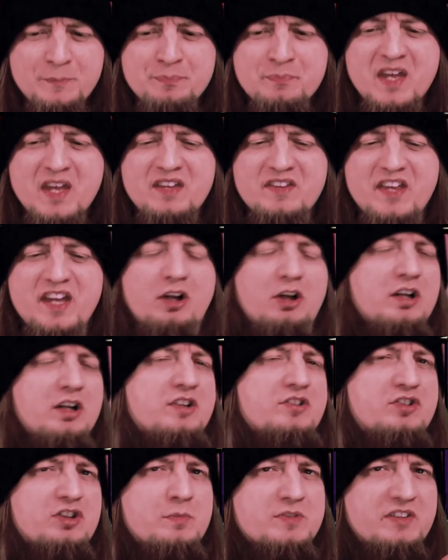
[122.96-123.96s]
they are
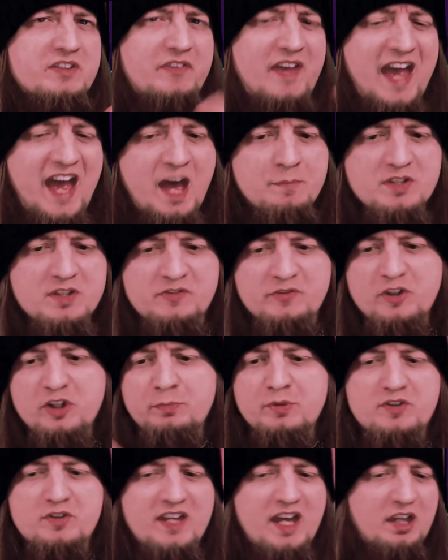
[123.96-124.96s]
in terms of atmosphere,
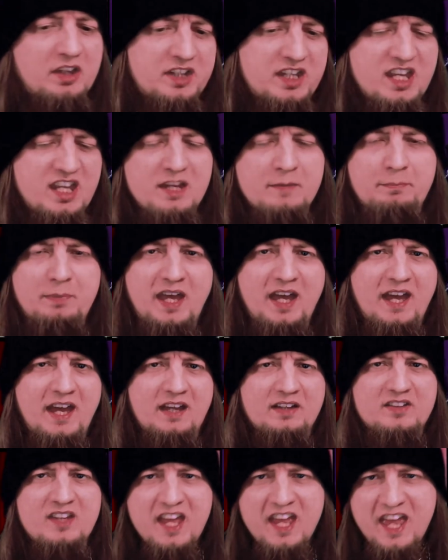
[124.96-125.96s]
brutality,
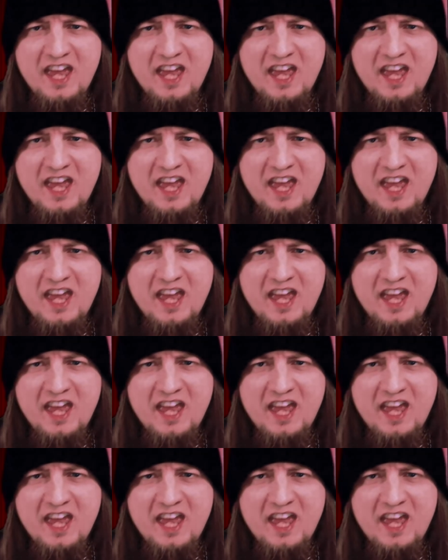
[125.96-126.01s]
impact,